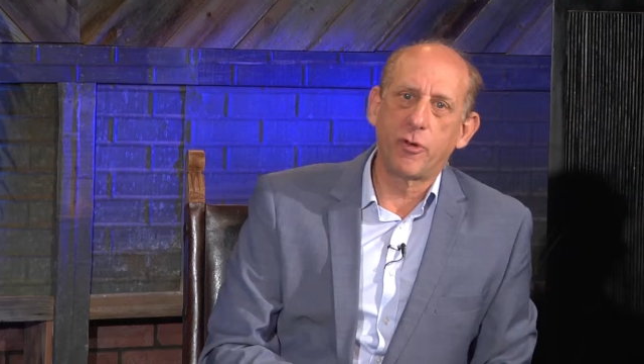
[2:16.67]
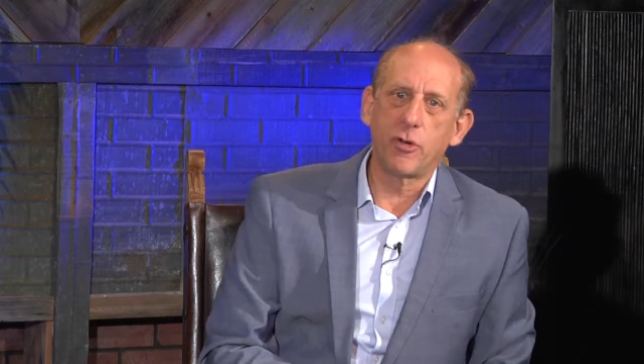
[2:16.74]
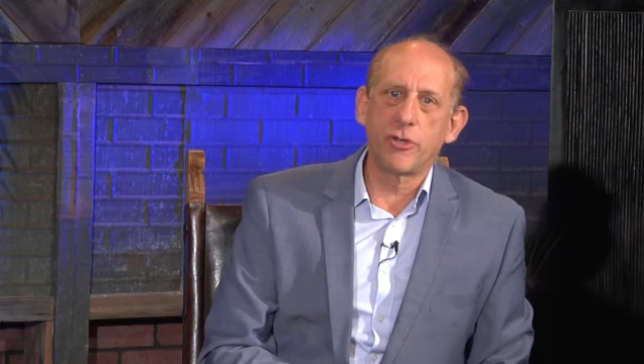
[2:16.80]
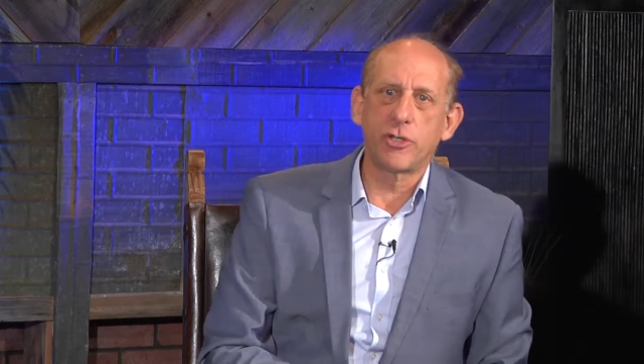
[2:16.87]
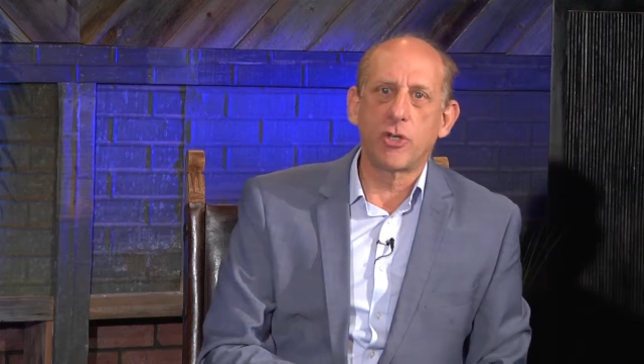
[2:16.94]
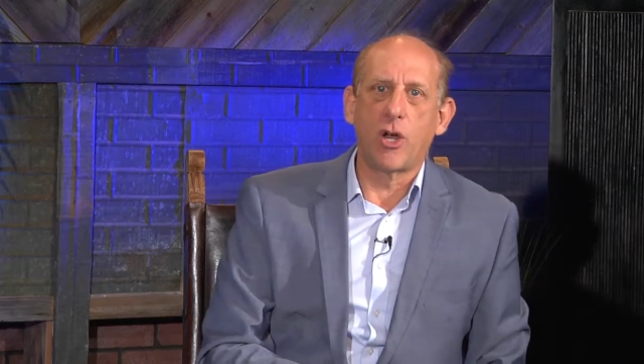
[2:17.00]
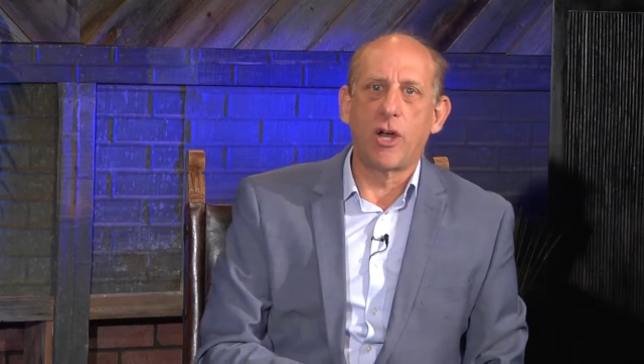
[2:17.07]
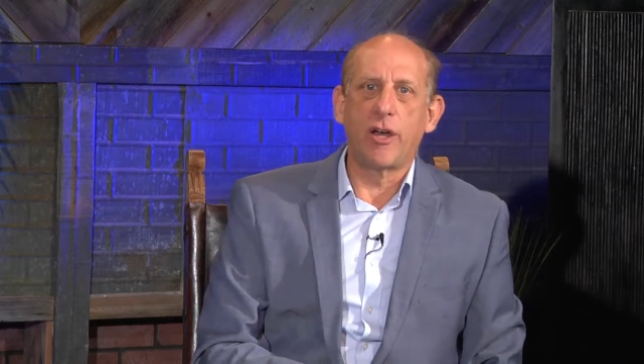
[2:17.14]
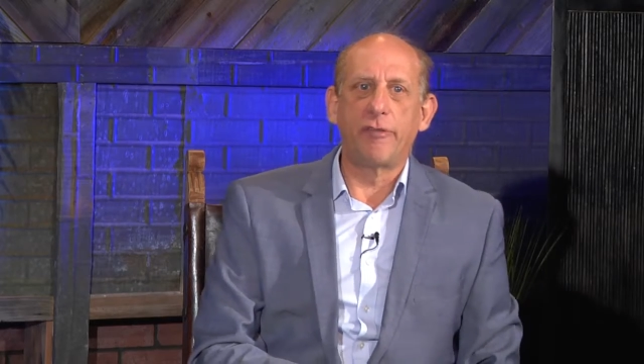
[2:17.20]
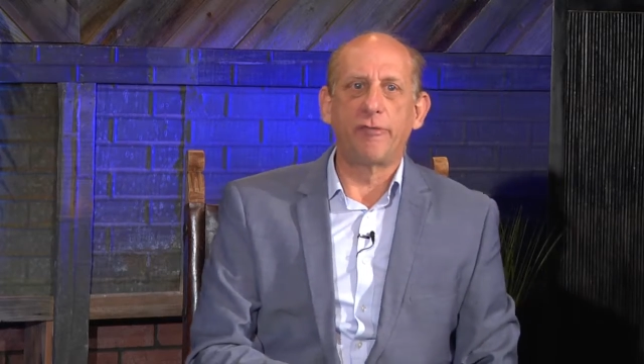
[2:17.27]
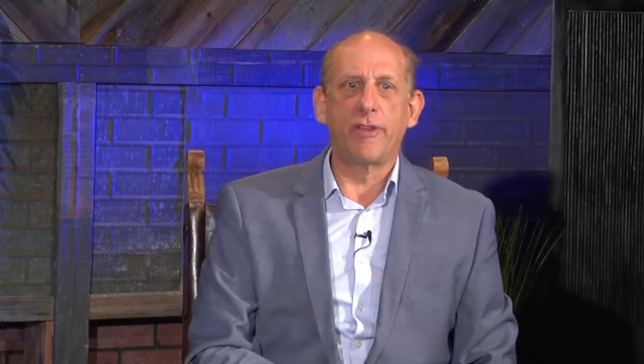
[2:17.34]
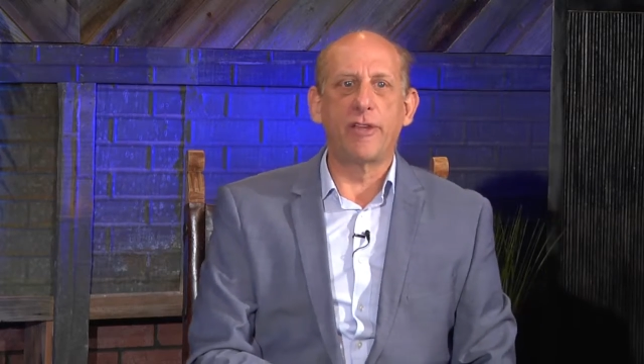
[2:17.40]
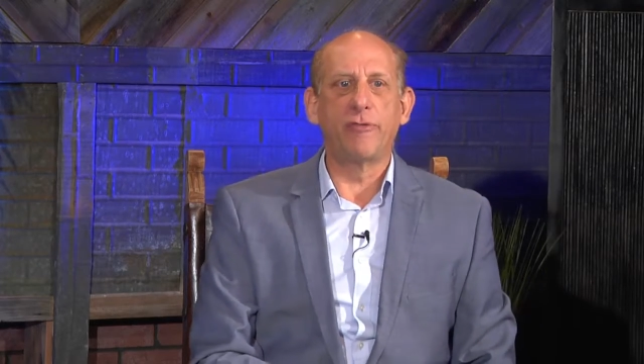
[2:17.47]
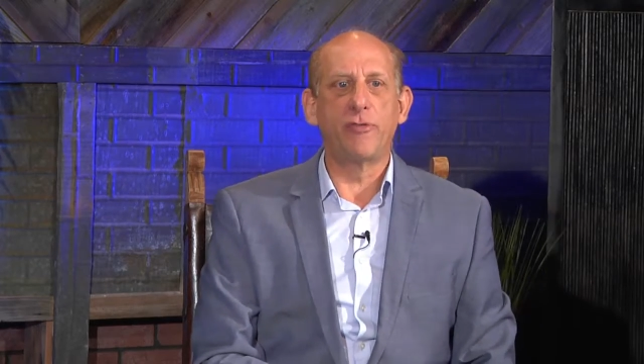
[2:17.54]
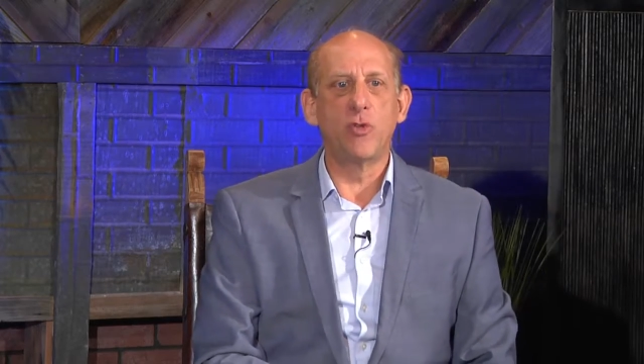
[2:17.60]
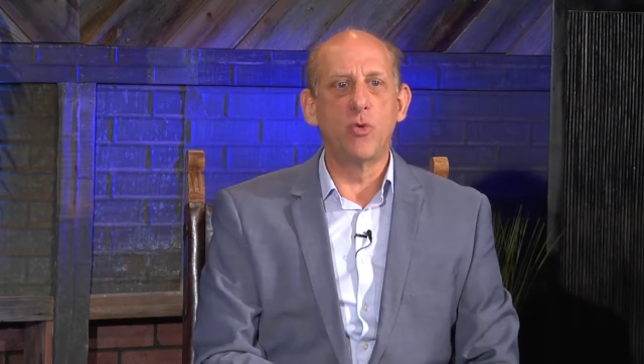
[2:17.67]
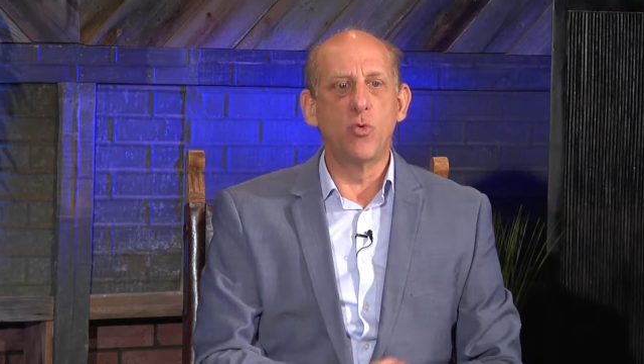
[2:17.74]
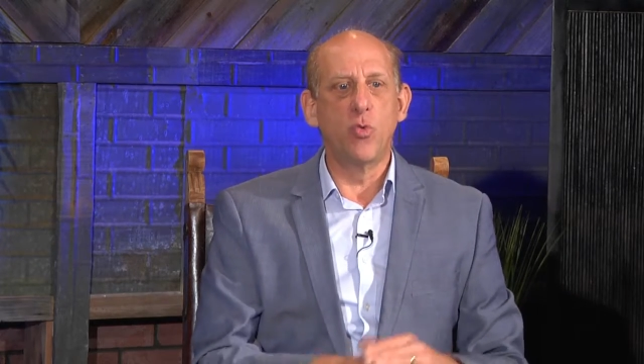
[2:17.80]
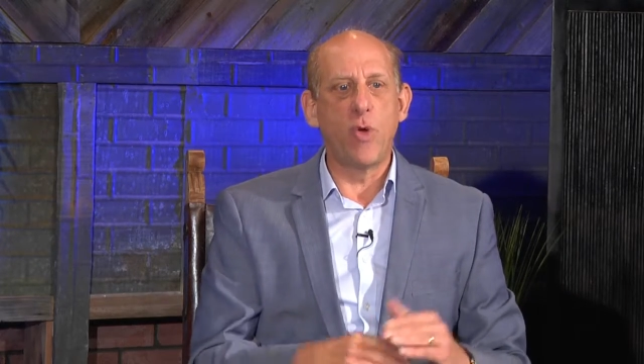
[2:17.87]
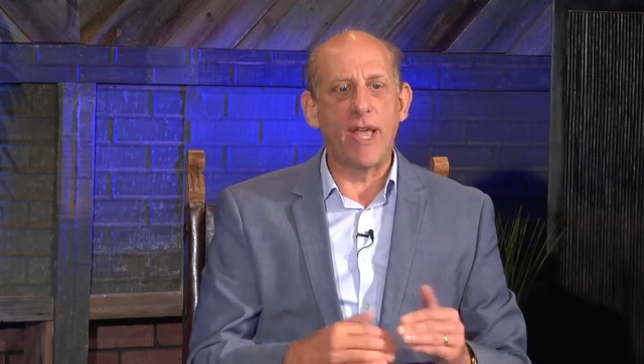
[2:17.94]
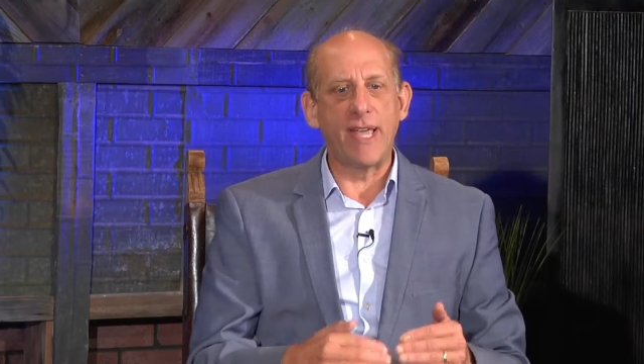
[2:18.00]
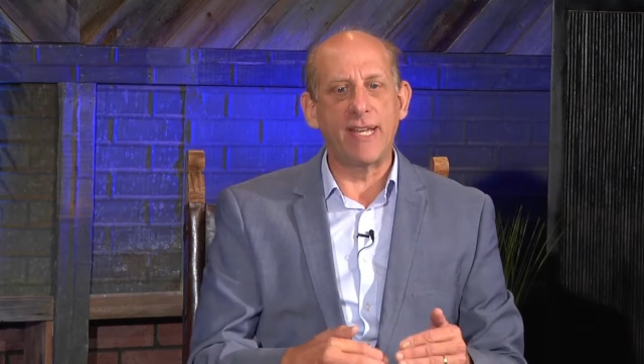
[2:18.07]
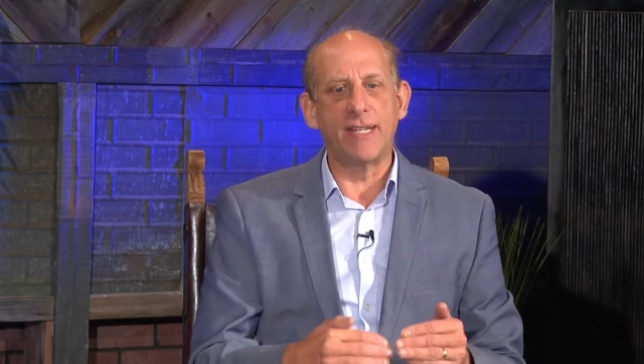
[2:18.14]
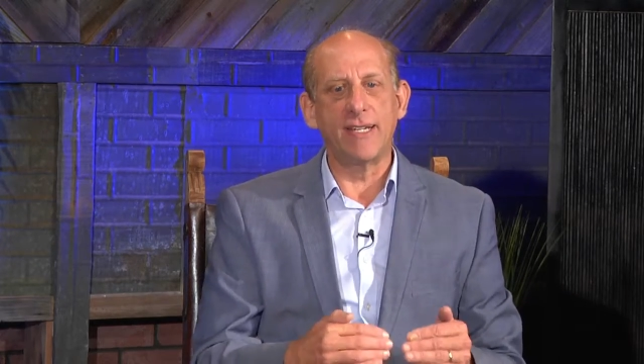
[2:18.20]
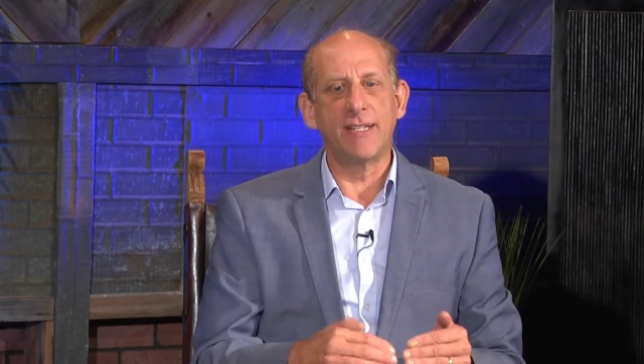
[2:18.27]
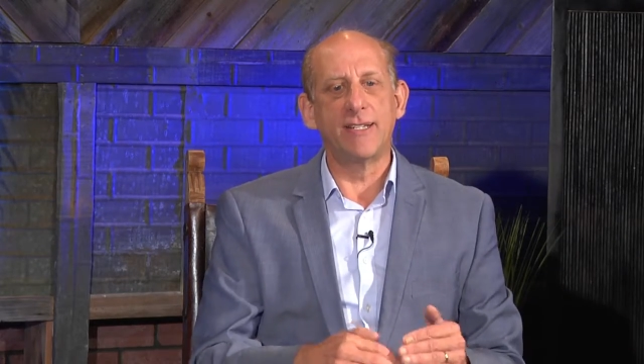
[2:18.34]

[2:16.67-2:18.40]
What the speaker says: First off, if you wait